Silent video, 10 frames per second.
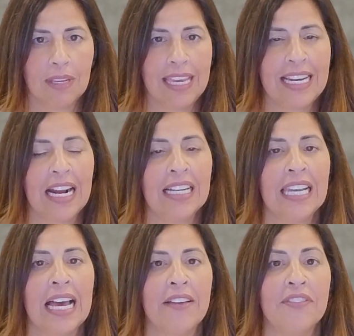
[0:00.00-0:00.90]
in our
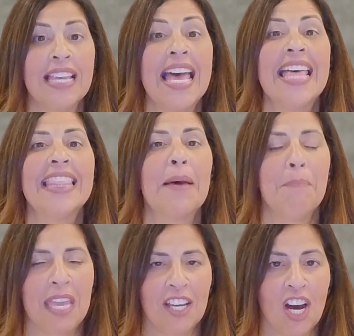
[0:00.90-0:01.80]
lives that
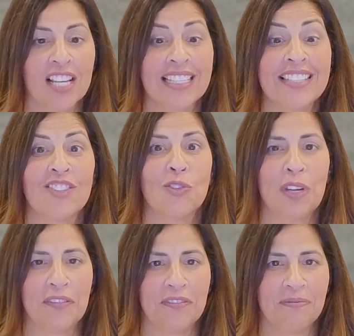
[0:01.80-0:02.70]
may cause us
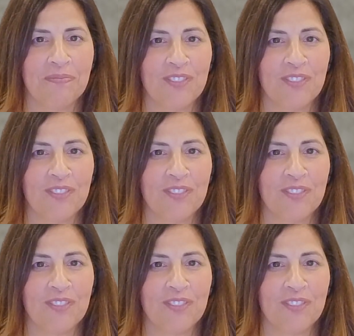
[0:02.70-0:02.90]
grief.